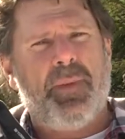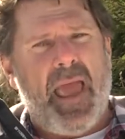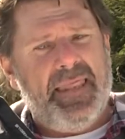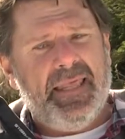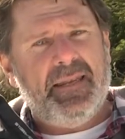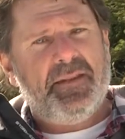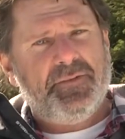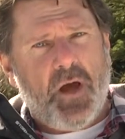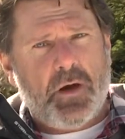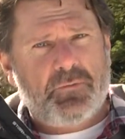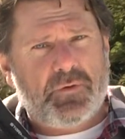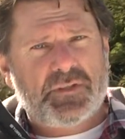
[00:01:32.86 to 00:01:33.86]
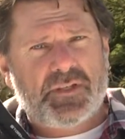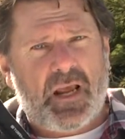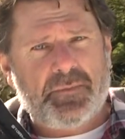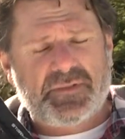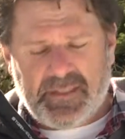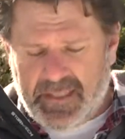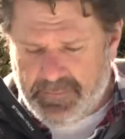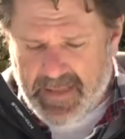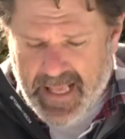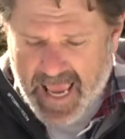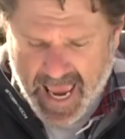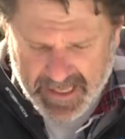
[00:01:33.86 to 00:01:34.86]
And then the dog comes to them,
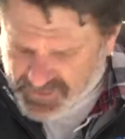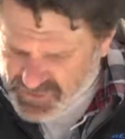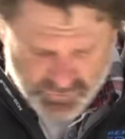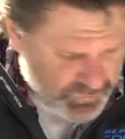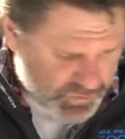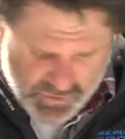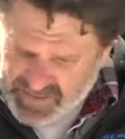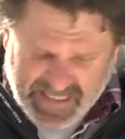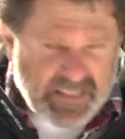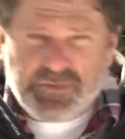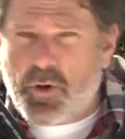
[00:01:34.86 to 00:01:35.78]
slinks